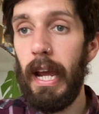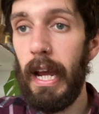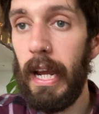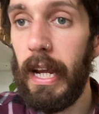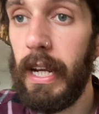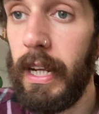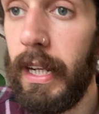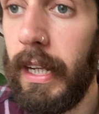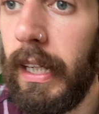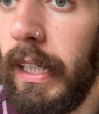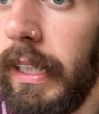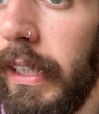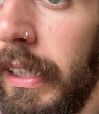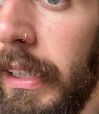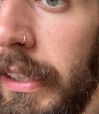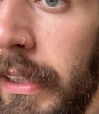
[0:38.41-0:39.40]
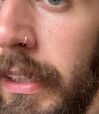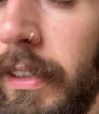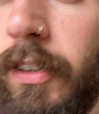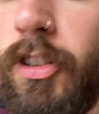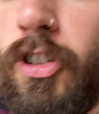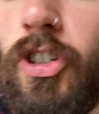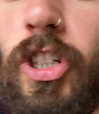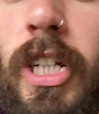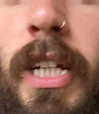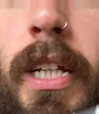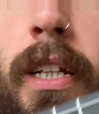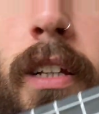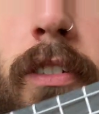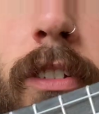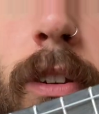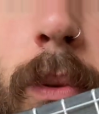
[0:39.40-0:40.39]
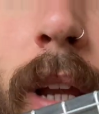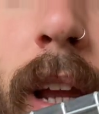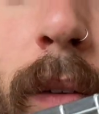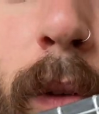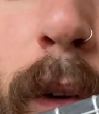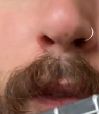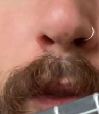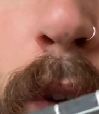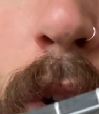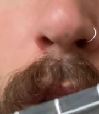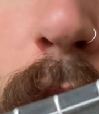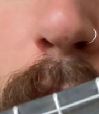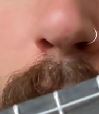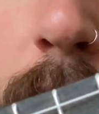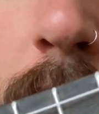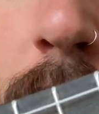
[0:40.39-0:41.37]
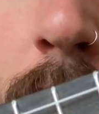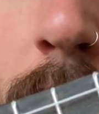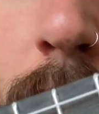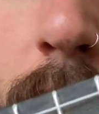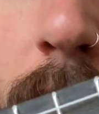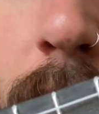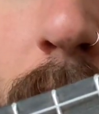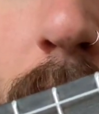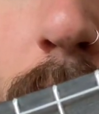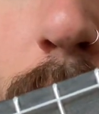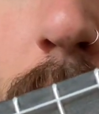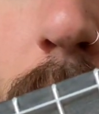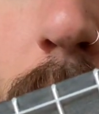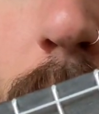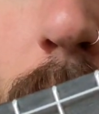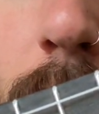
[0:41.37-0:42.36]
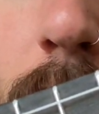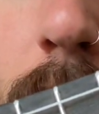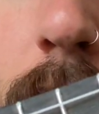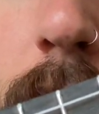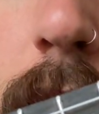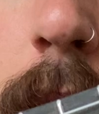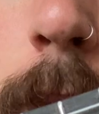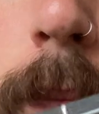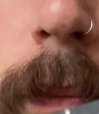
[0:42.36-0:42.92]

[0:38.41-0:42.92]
And G, so we have our first finger, index finger on the